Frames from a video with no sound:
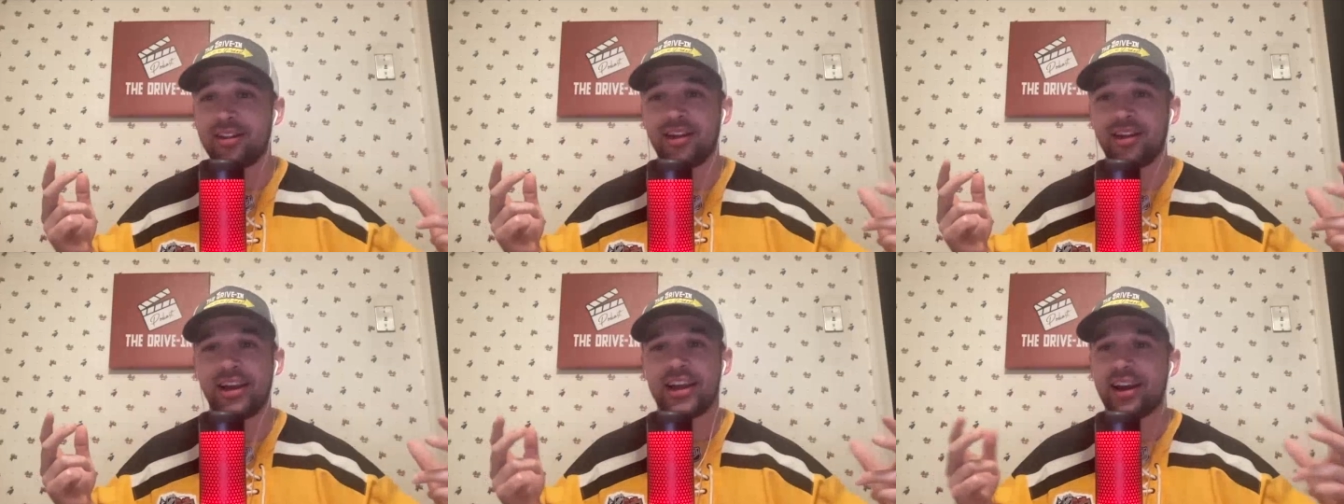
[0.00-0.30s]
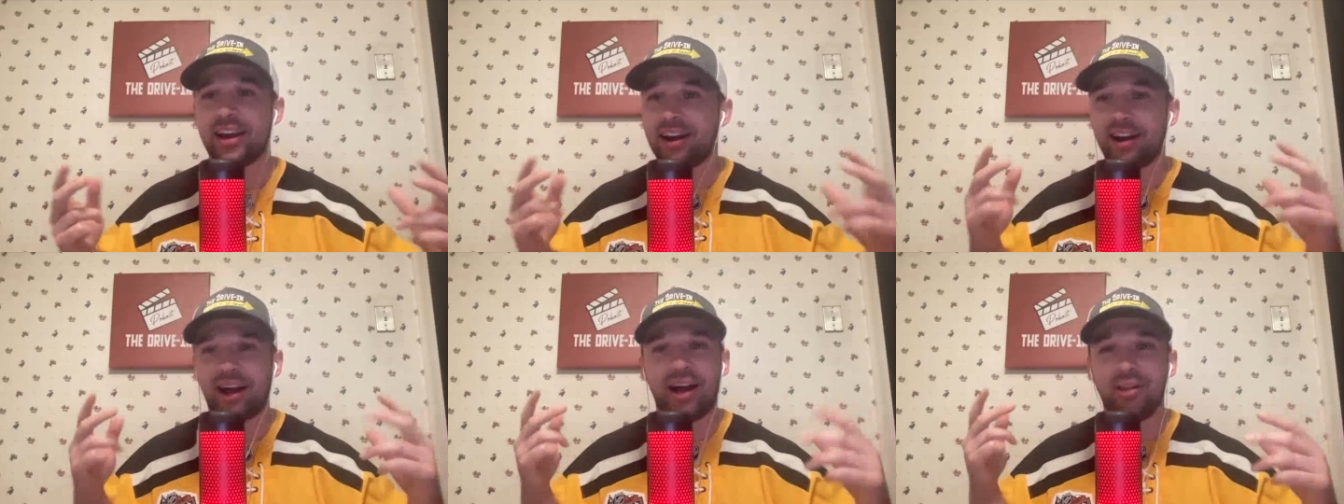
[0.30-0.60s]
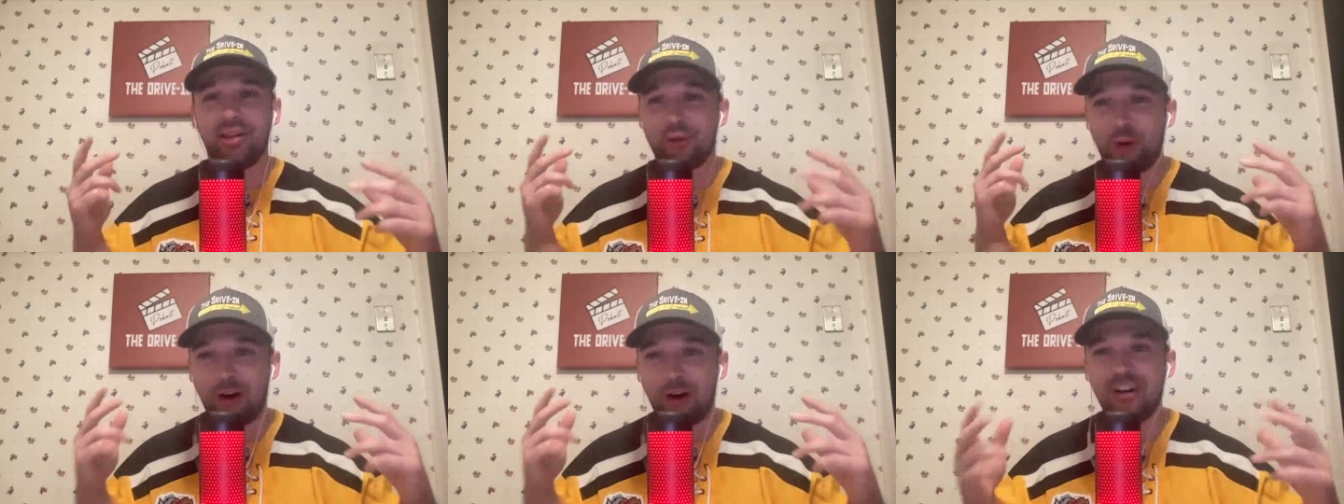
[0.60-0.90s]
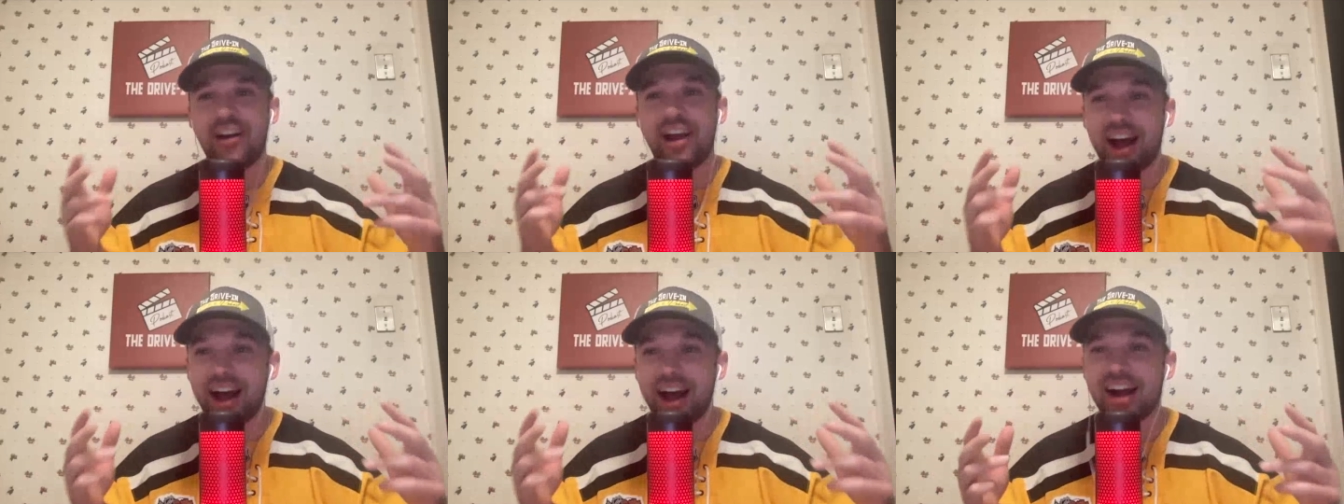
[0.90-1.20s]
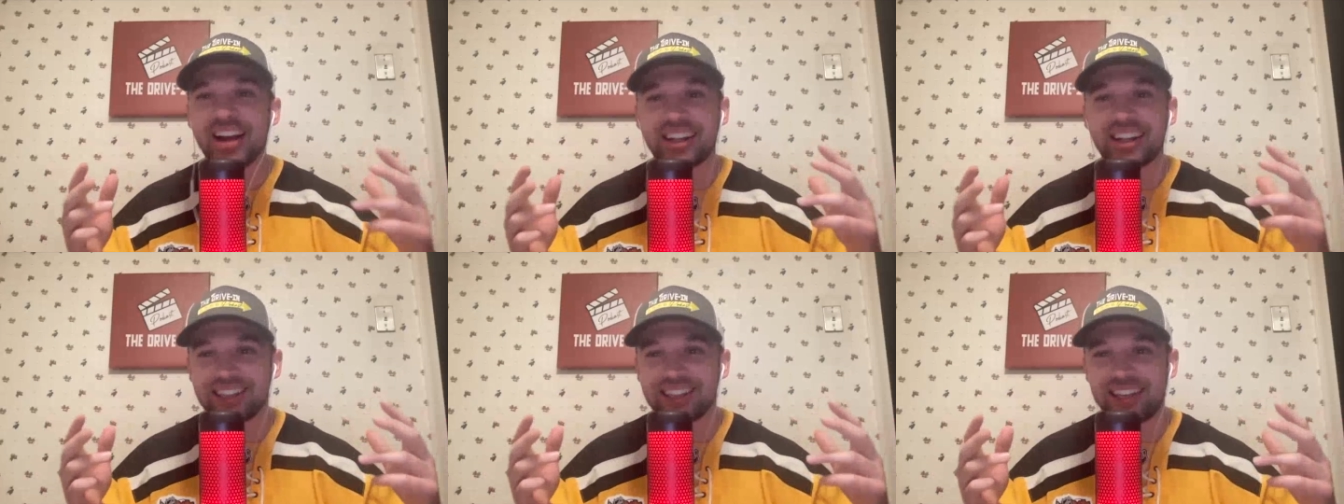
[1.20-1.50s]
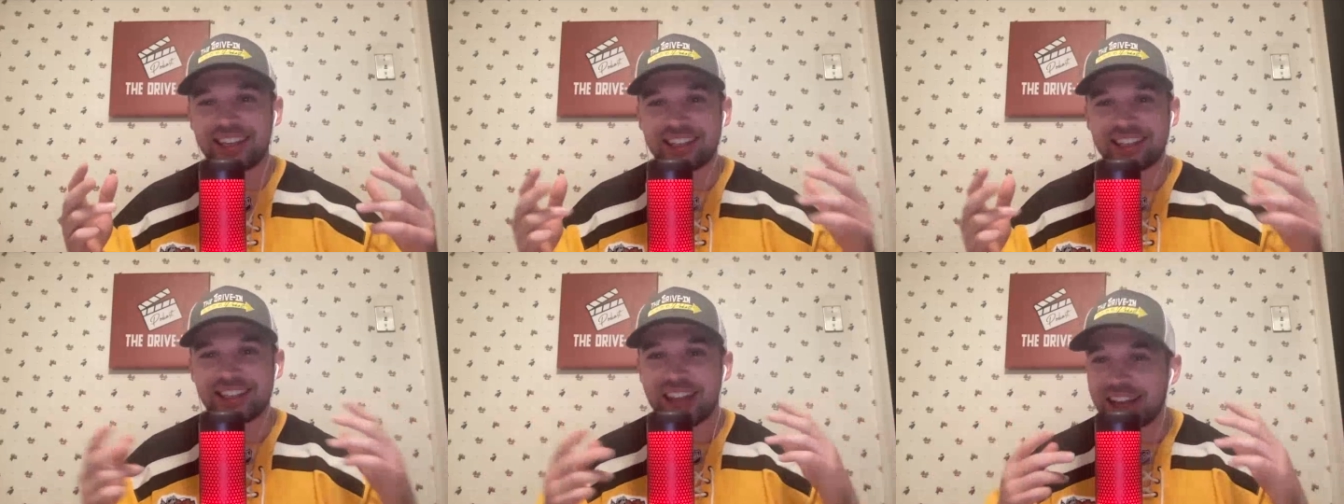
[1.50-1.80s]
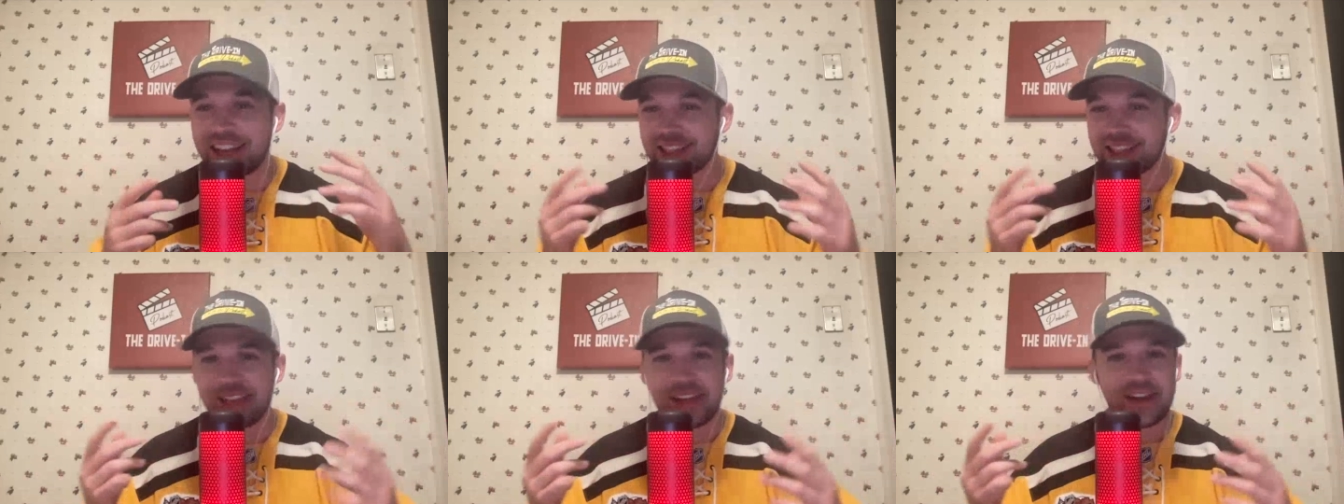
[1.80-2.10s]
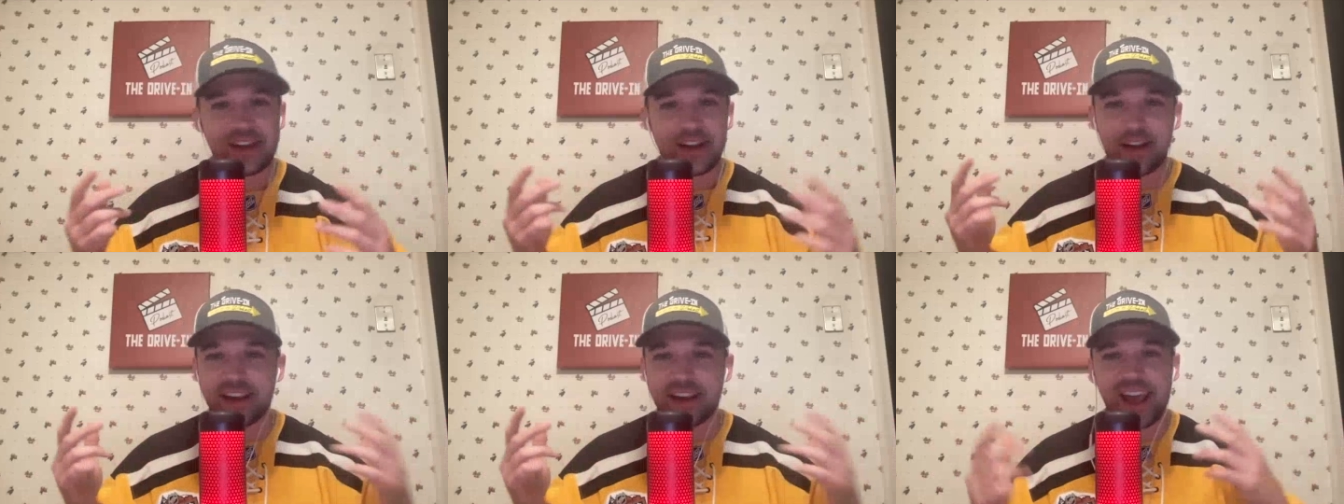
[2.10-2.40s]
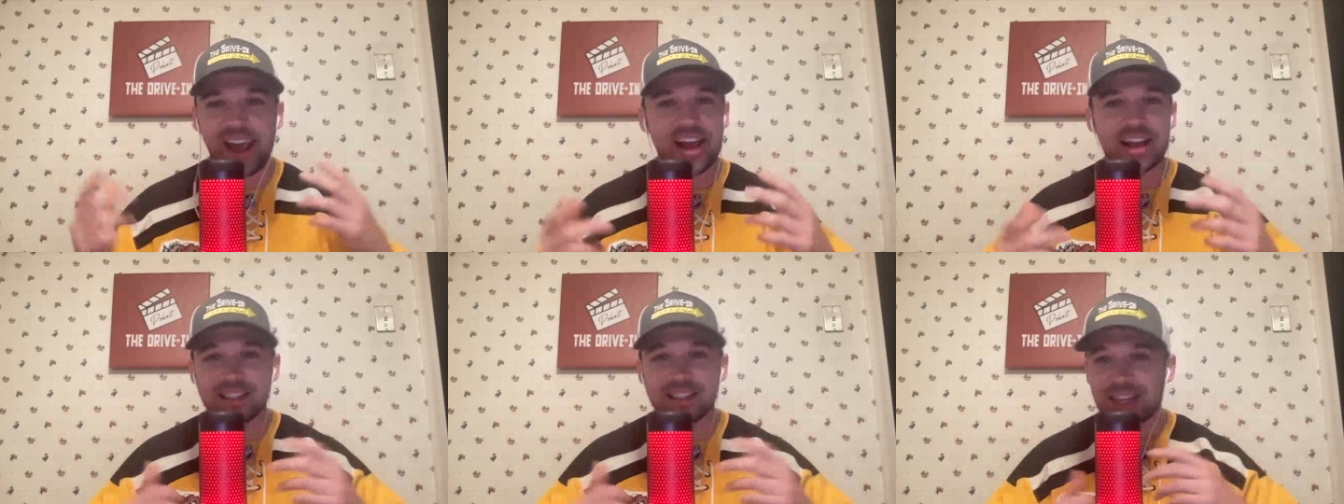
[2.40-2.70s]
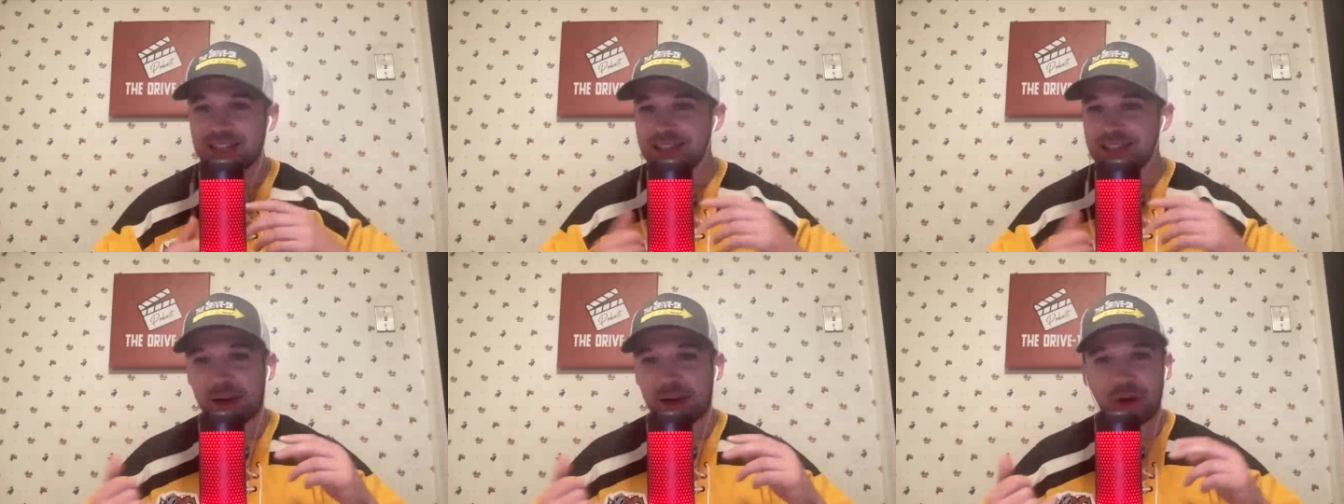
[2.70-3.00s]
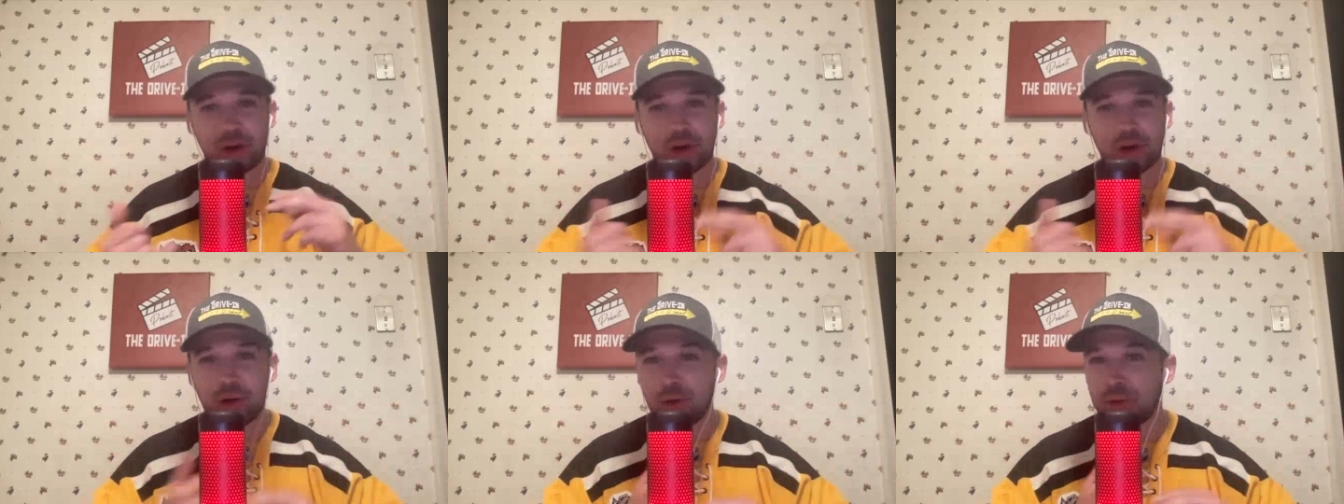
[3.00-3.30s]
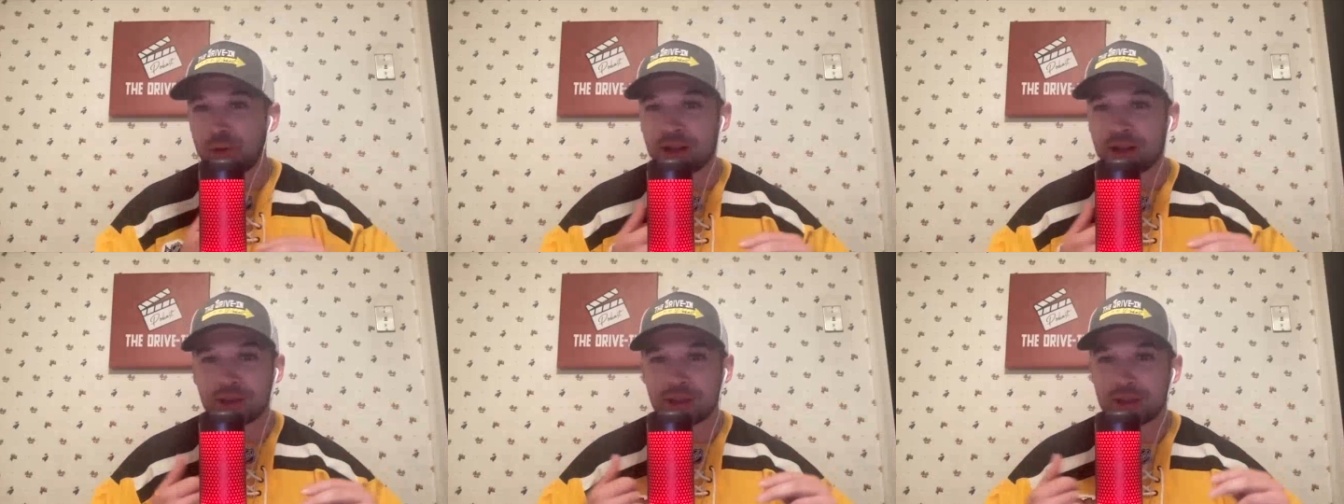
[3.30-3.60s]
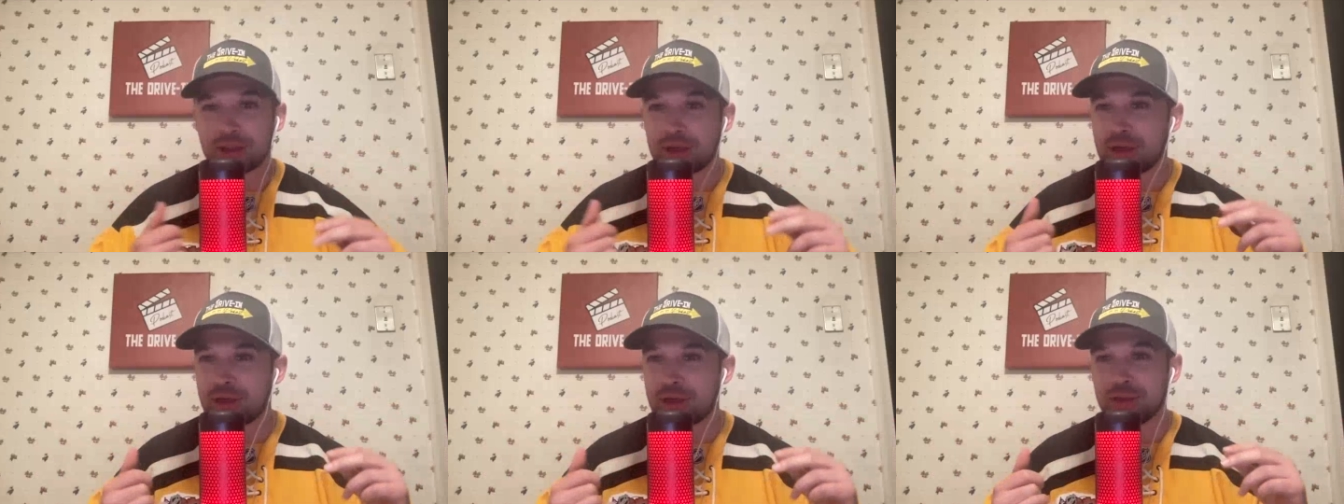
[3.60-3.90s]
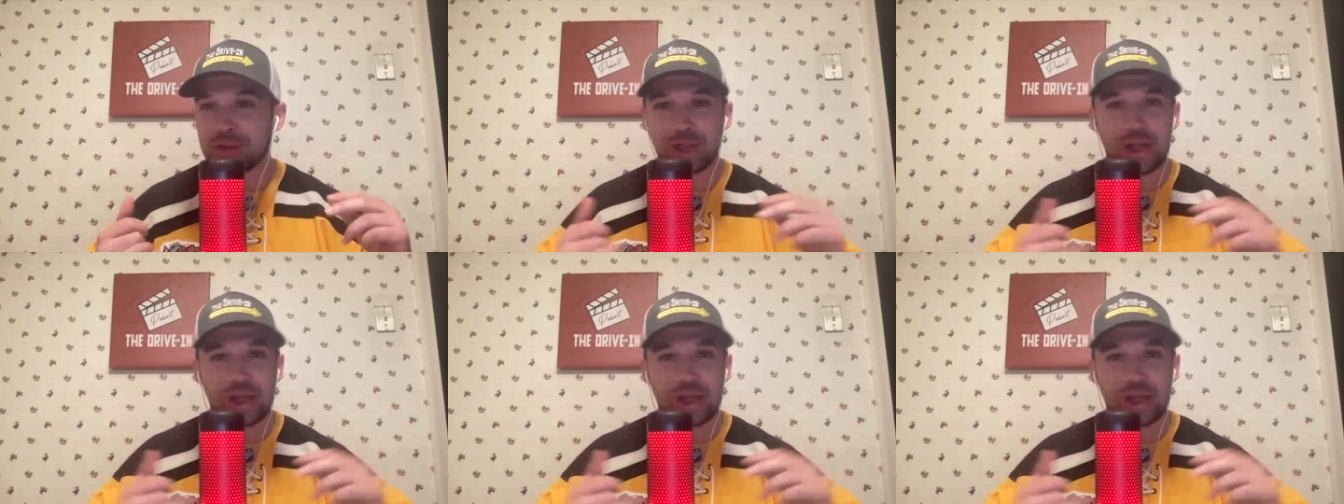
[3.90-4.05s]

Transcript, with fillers: Like I, I Walt Goggins is, and that's a cast that's like Kurt Russell,